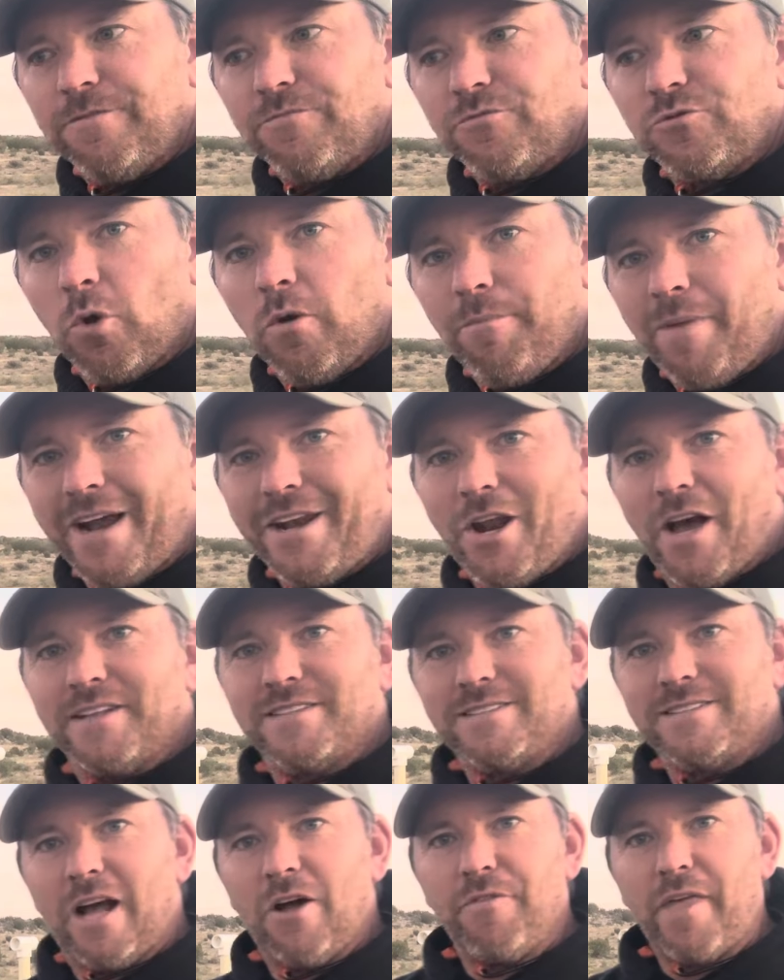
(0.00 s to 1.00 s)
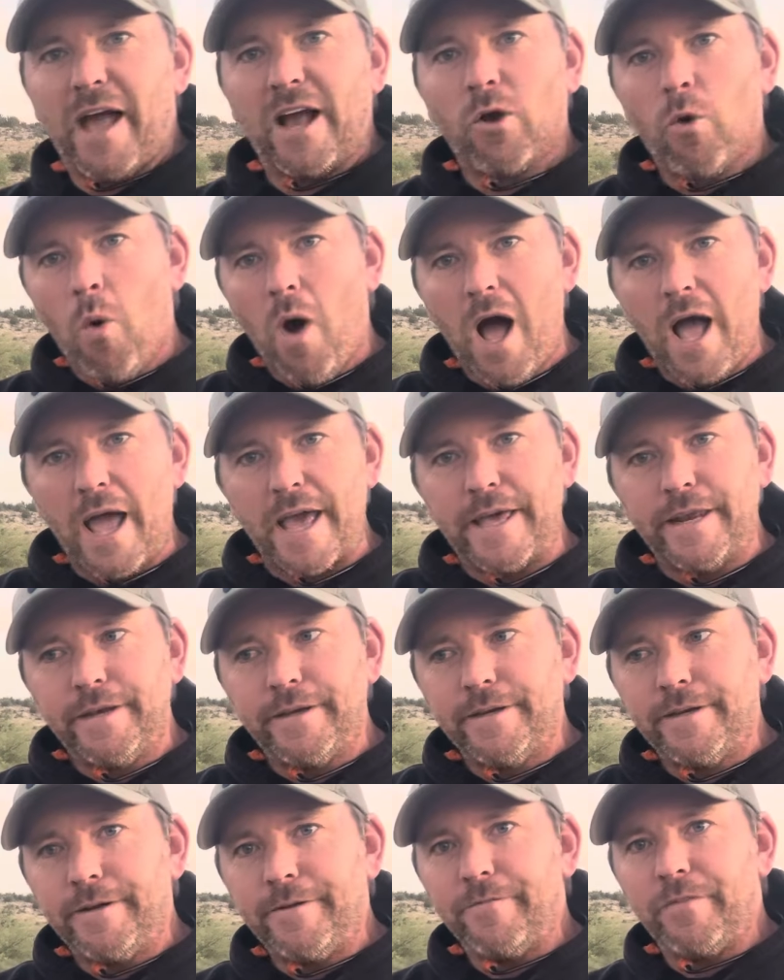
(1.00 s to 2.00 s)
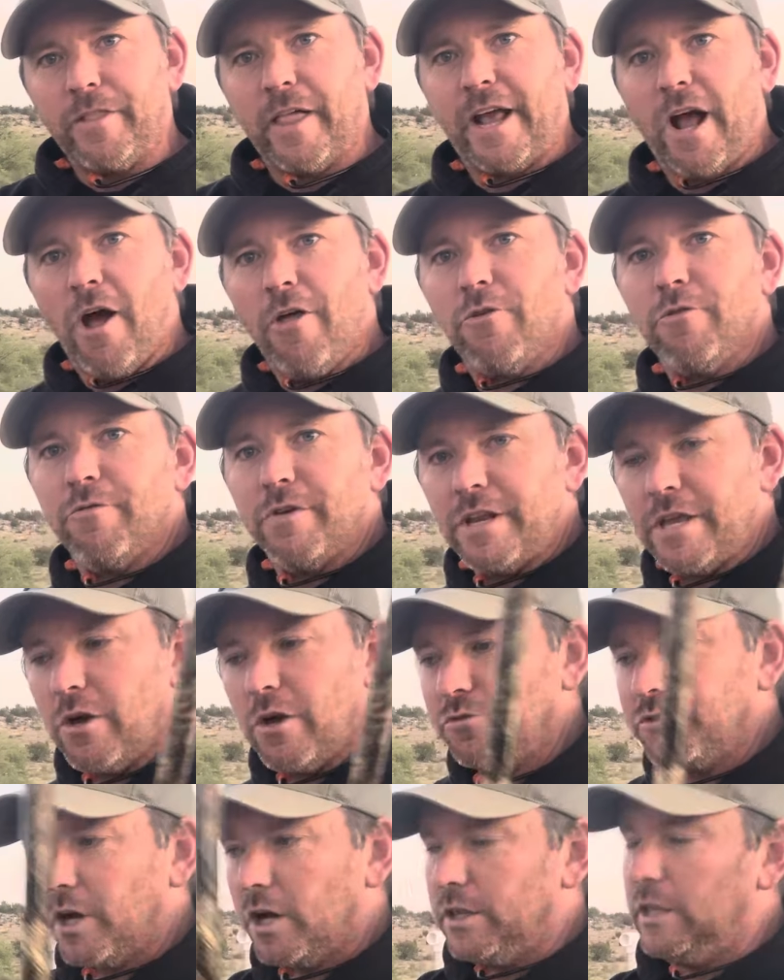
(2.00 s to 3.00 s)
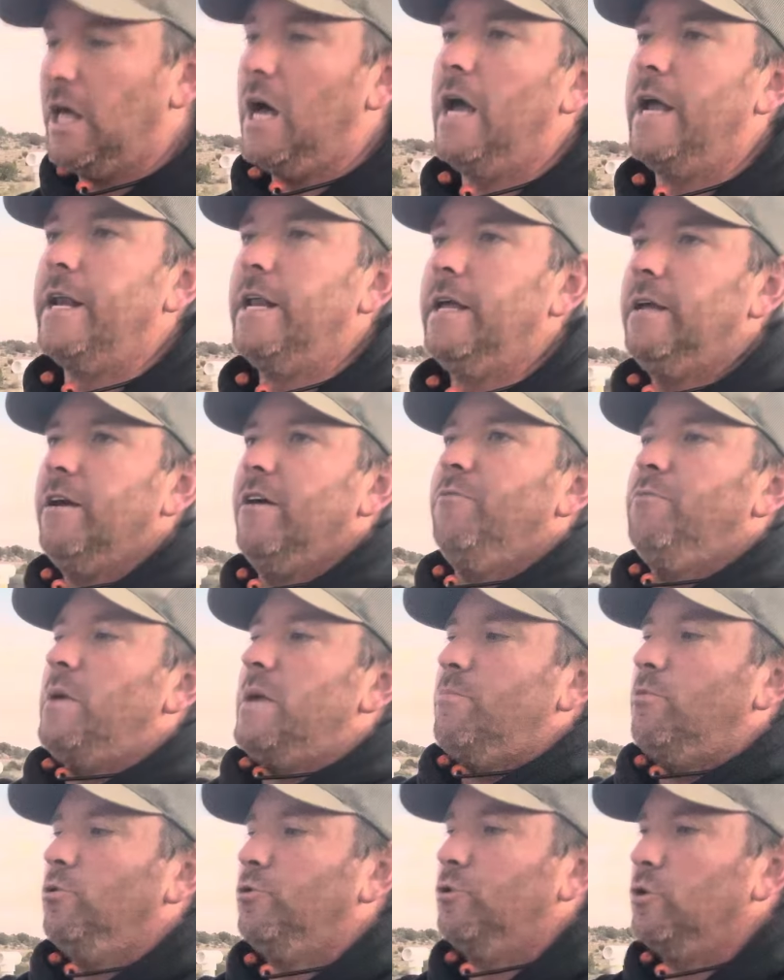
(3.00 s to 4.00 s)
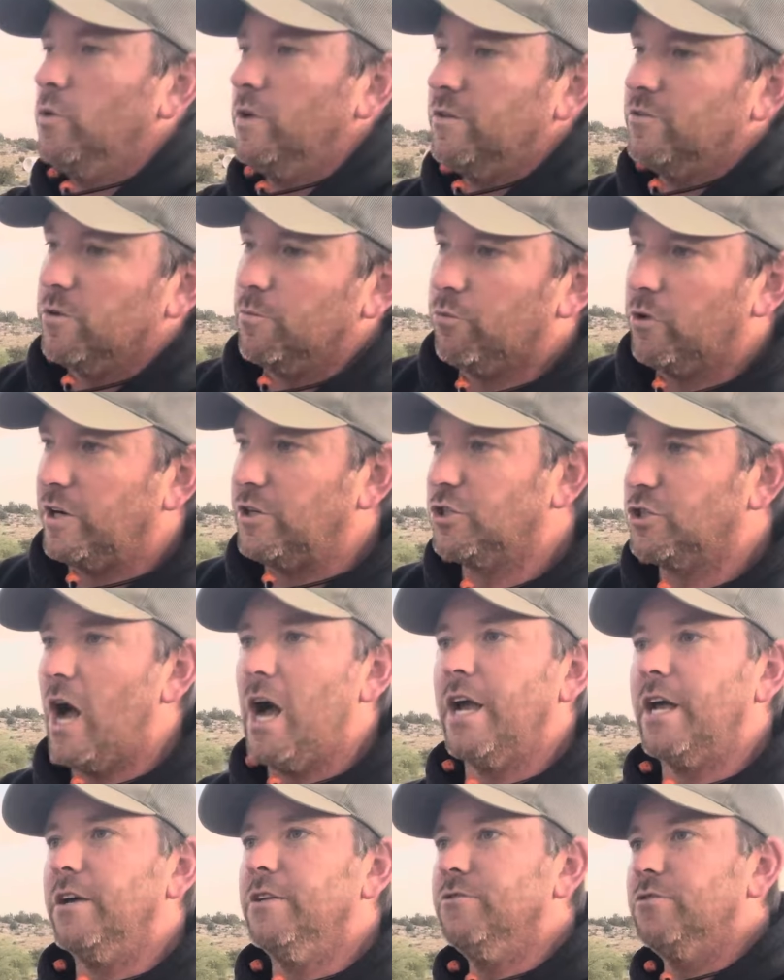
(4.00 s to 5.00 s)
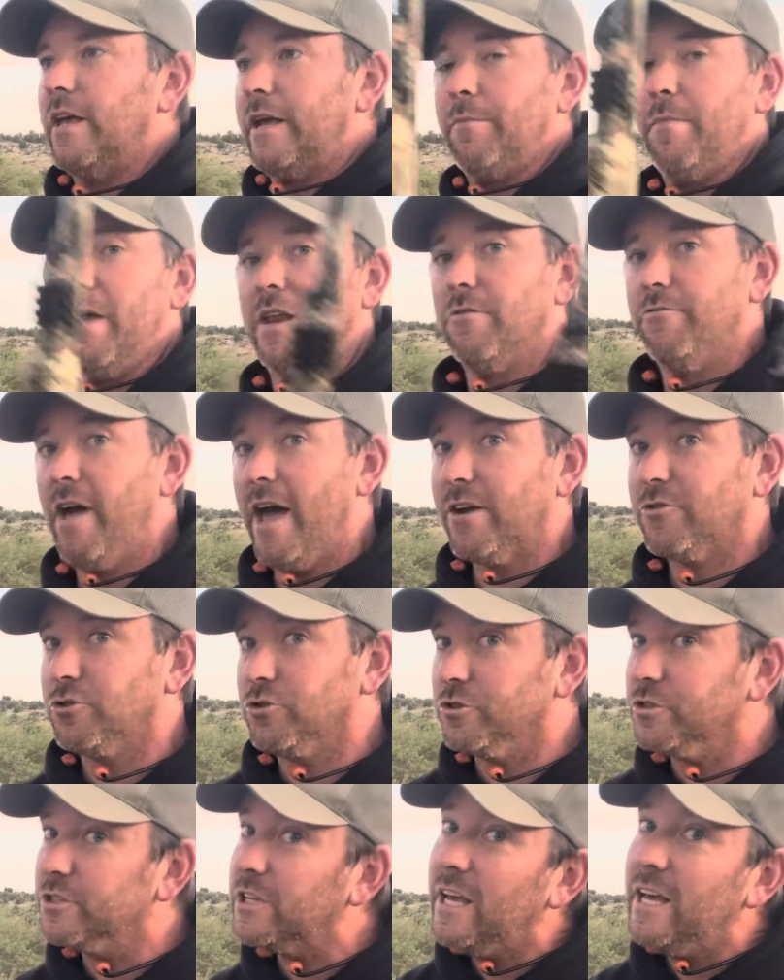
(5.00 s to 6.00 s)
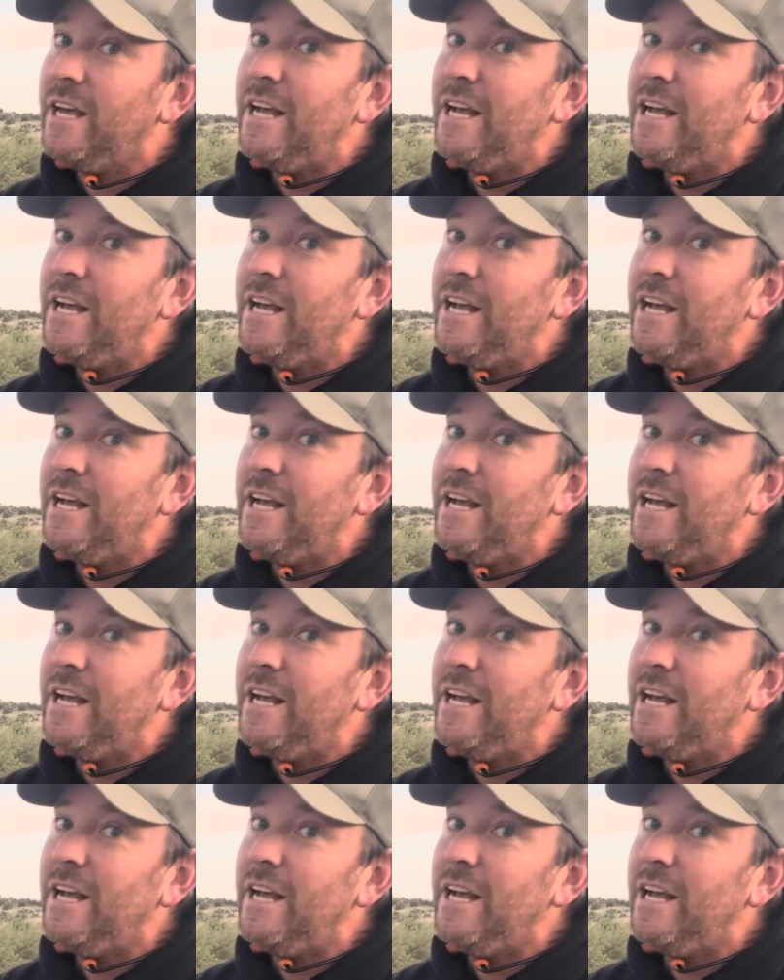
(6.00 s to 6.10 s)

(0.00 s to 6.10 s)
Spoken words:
So it might not sound that quiet like other videos online of people doing suppressed shotguns like manufacturers,